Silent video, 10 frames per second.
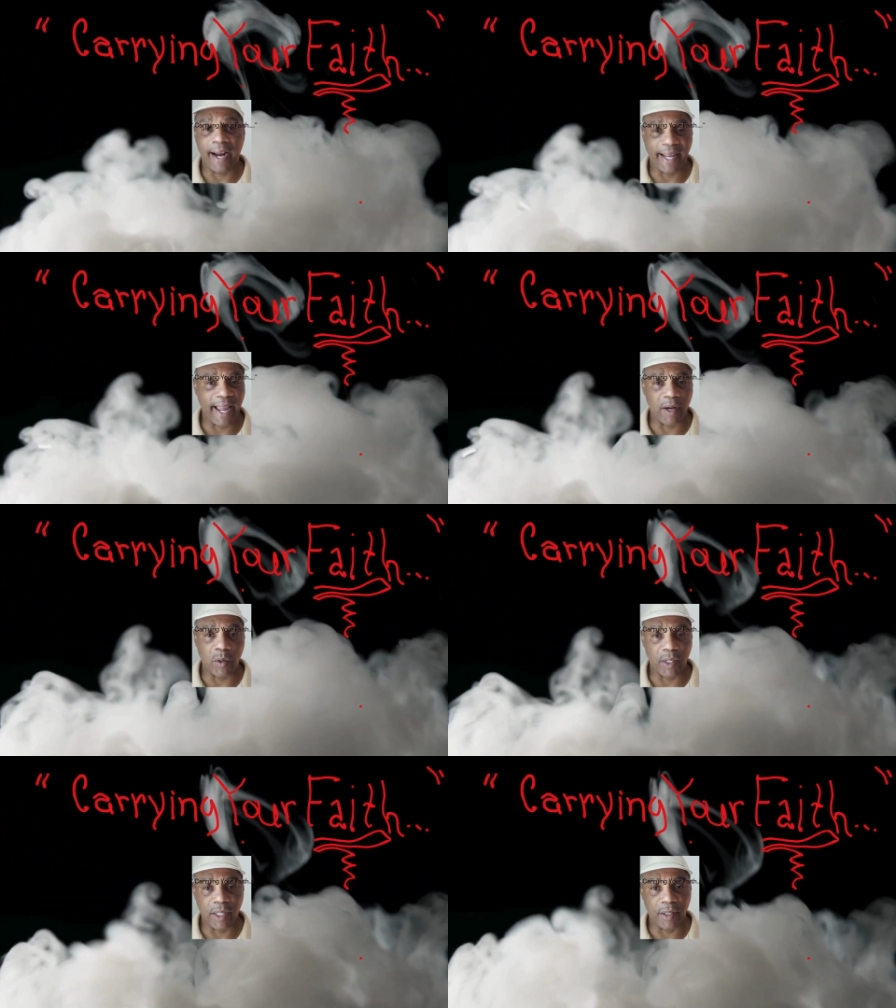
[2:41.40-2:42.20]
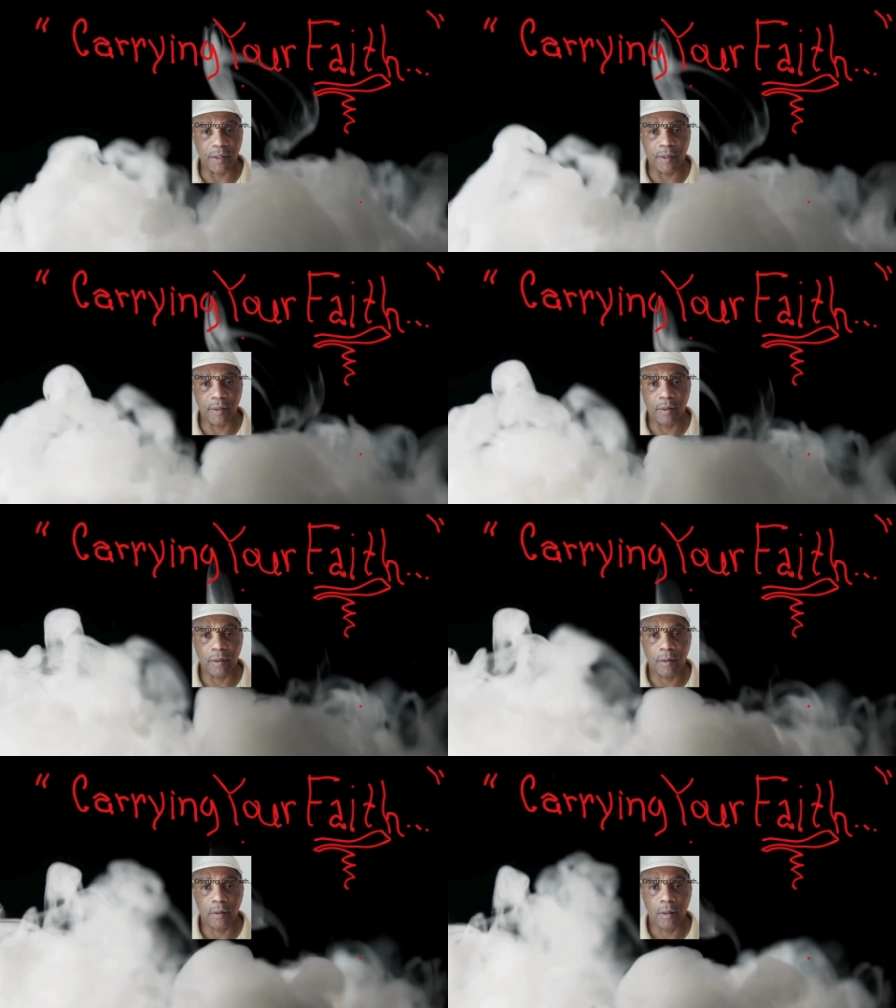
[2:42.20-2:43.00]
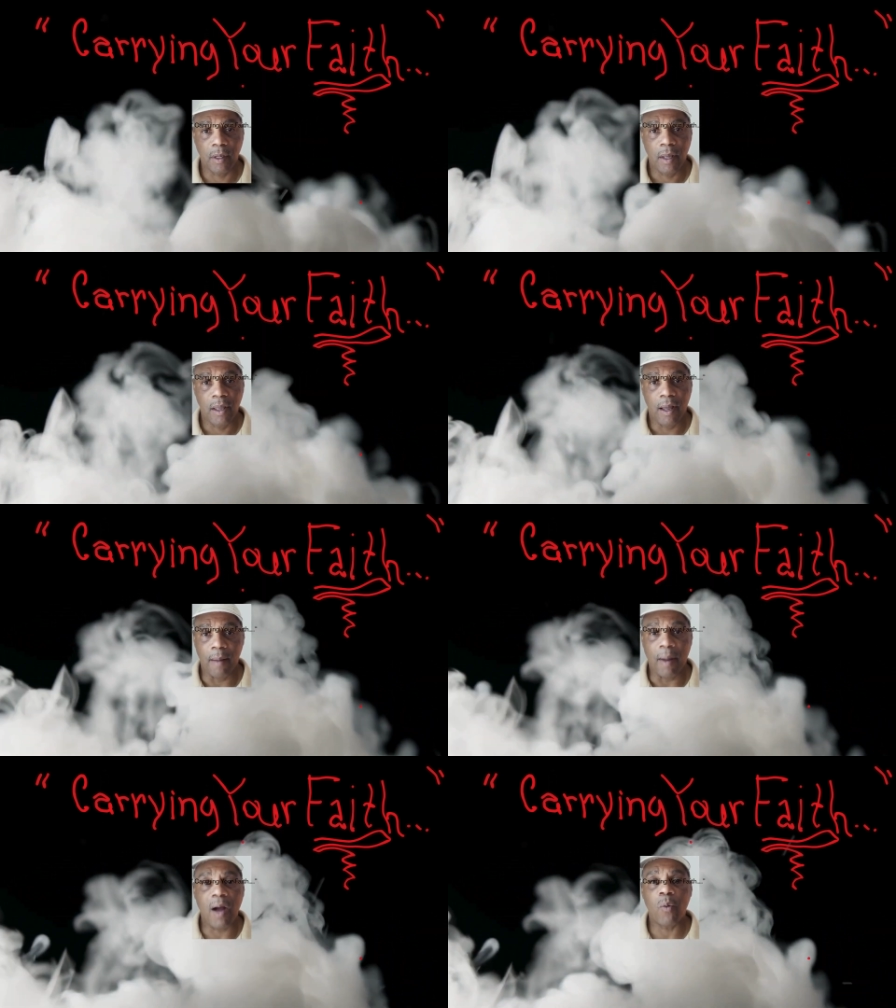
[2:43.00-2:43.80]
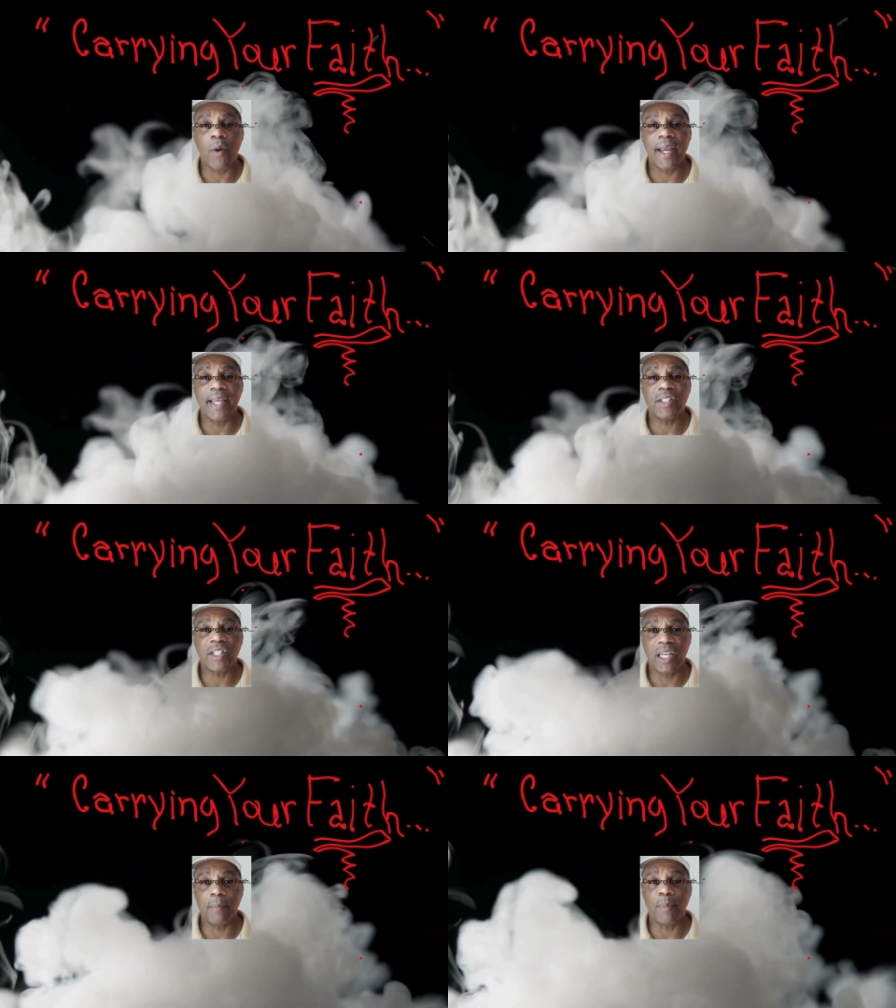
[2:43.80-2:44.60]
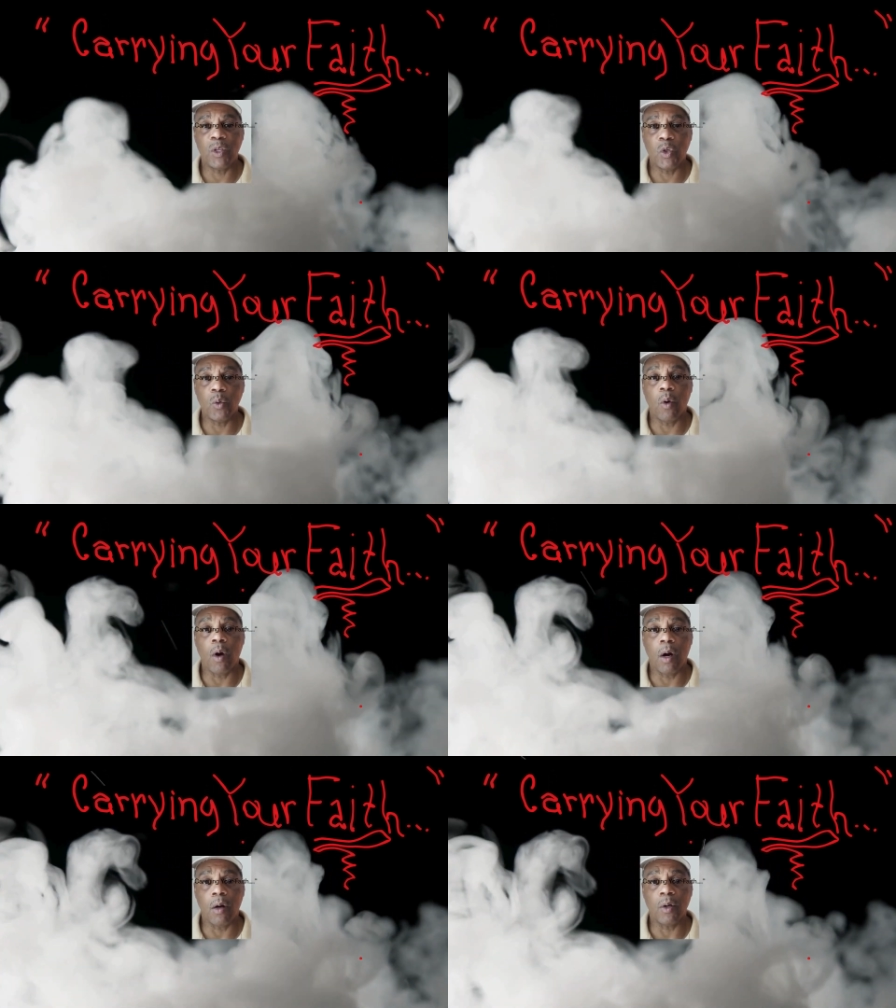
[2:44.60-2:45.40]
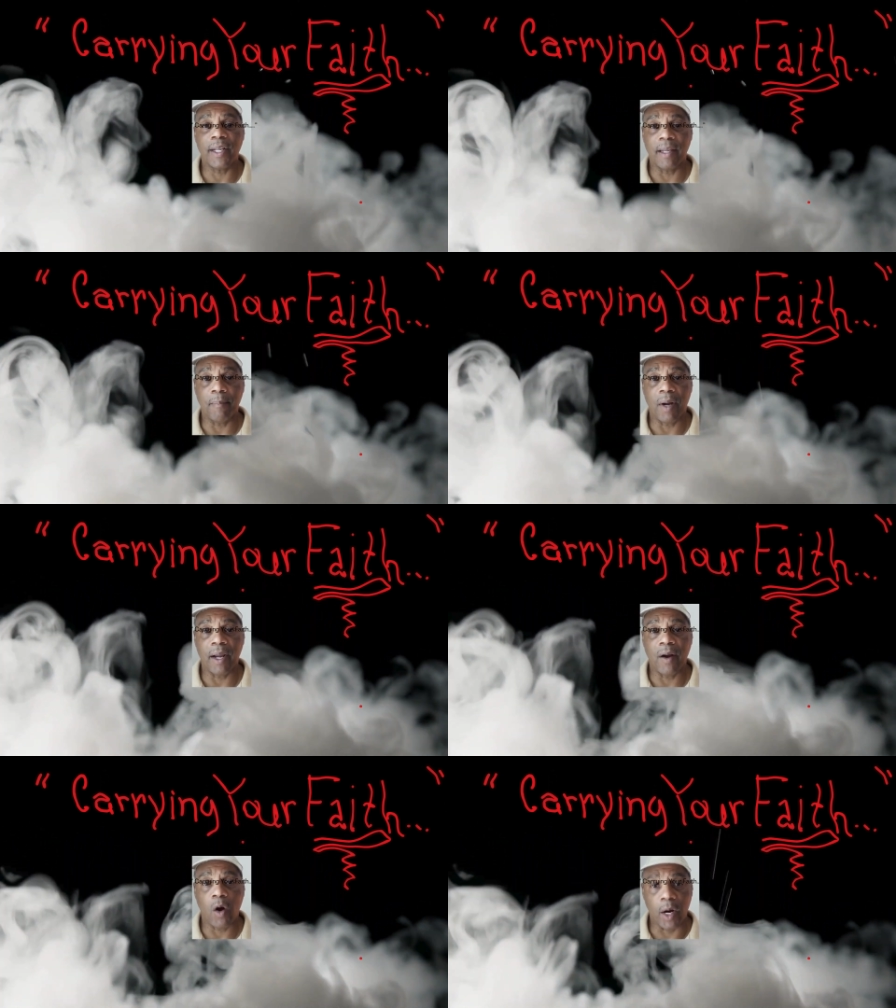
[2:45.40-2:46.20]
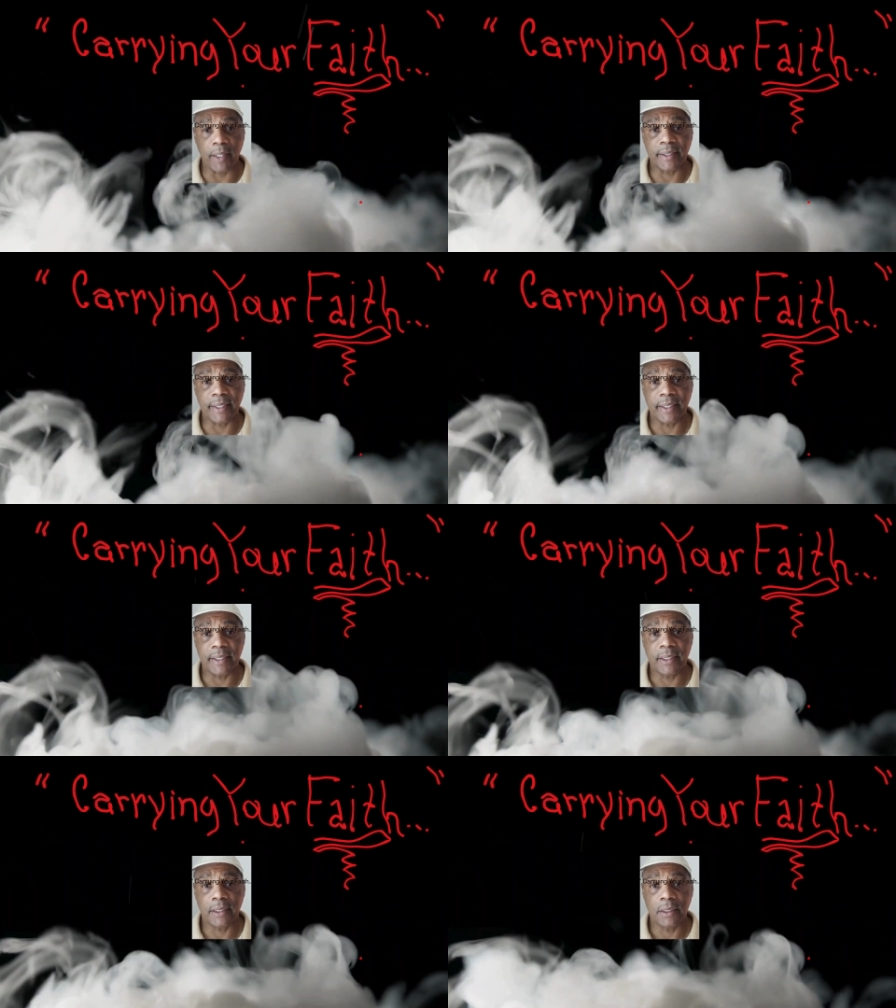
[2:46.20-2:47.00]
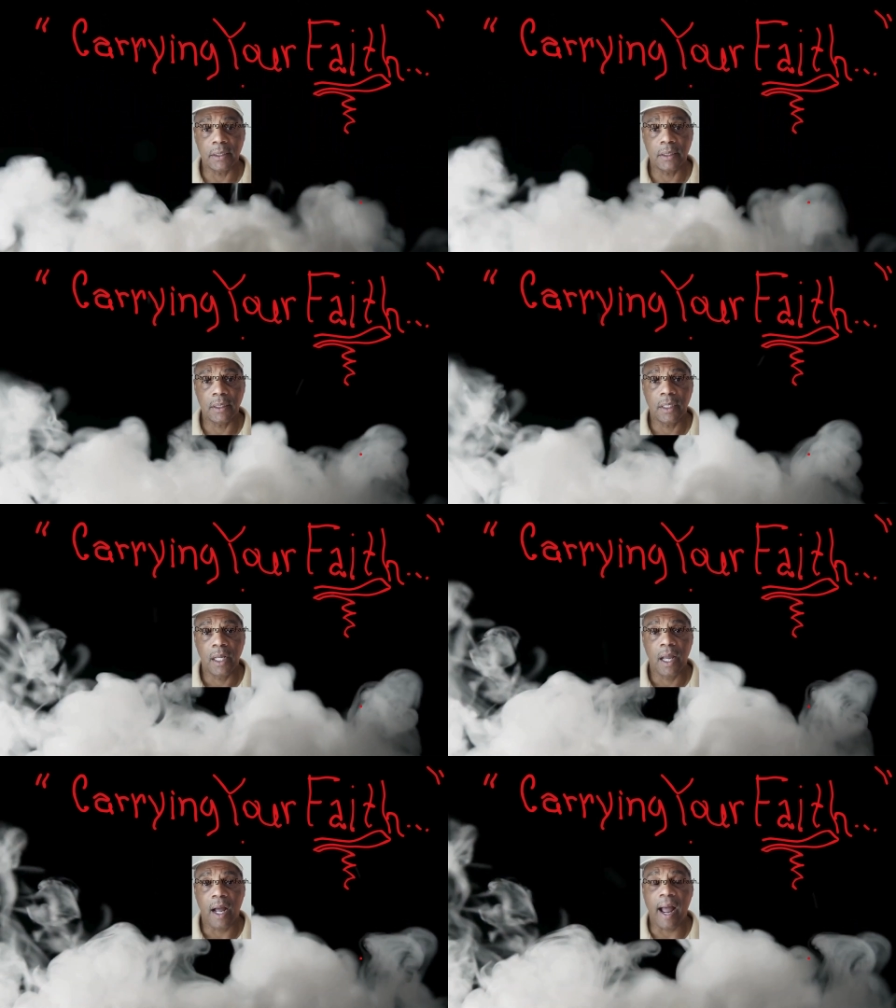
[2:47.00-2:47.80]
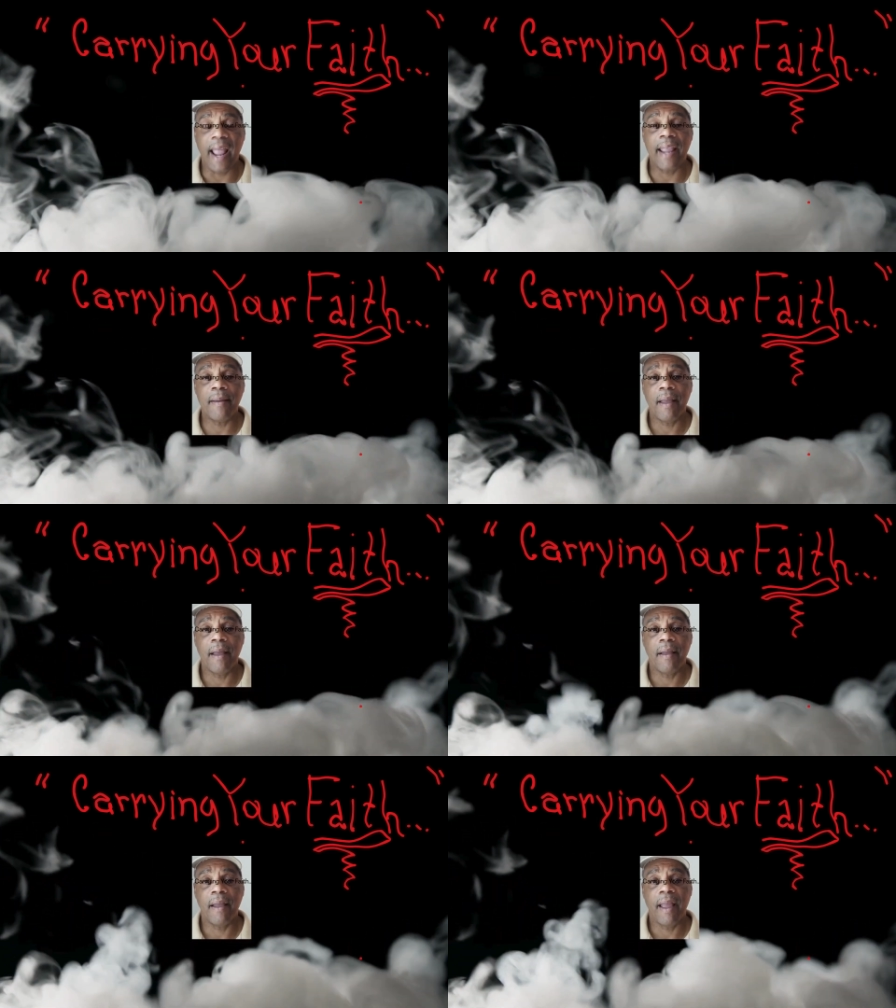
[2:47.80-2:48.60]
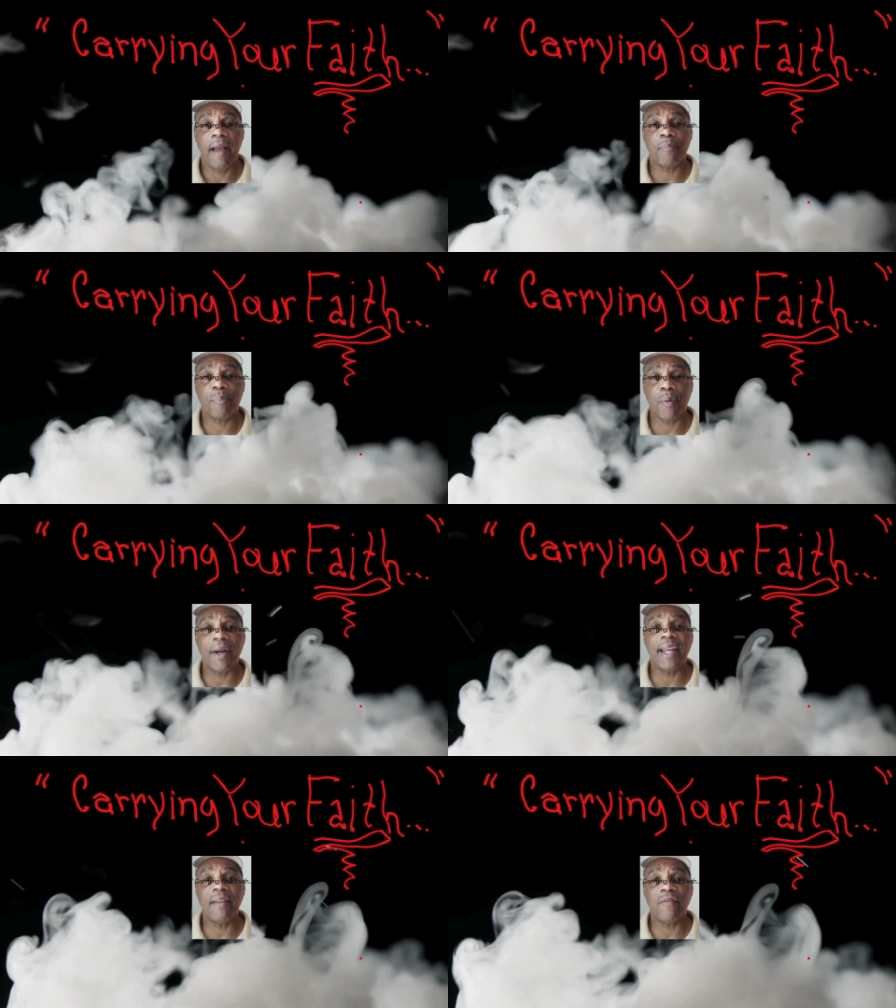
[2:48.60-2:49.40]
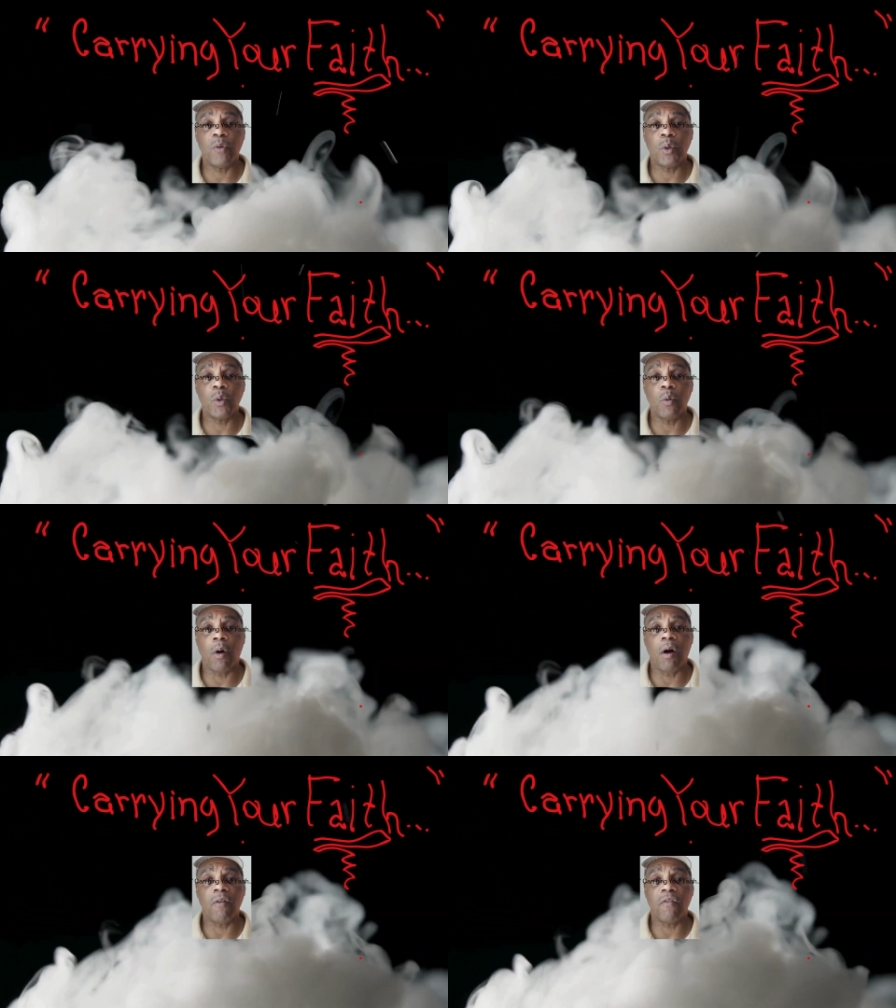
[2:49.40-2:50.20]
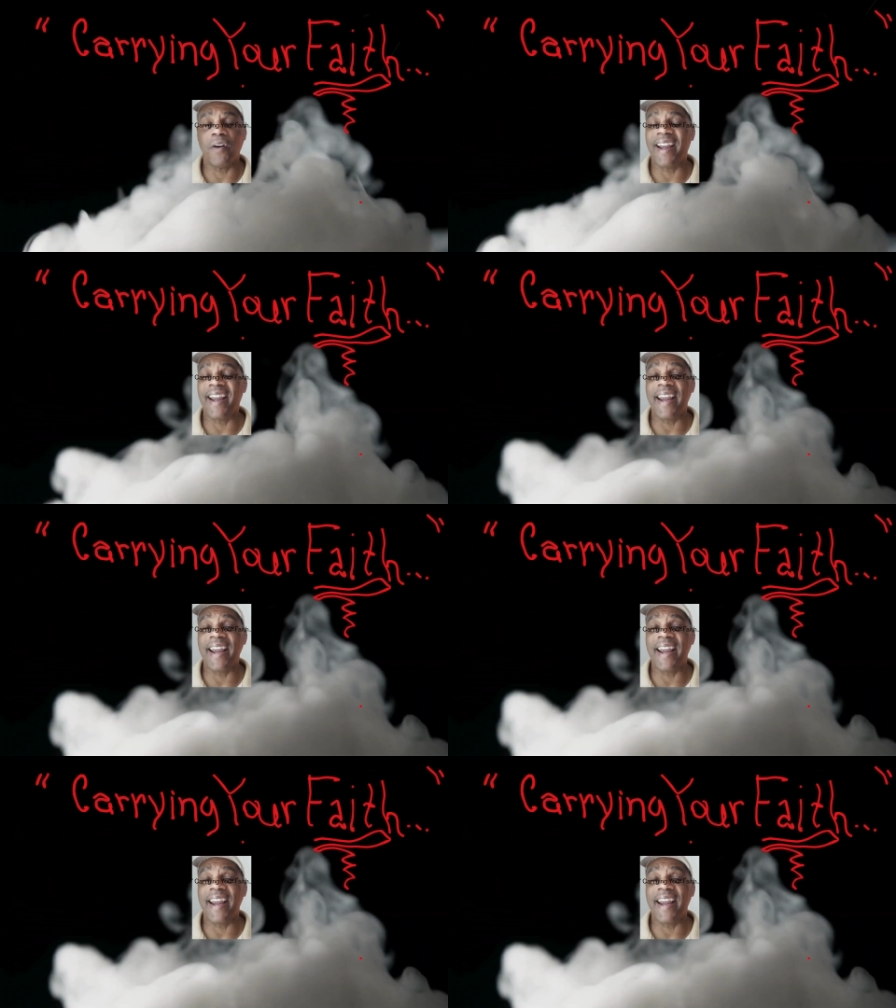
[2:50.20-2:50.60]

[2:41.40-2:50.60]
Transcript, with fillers: I got on here. I'm always keeping you all in my heart. I have prayed for you all for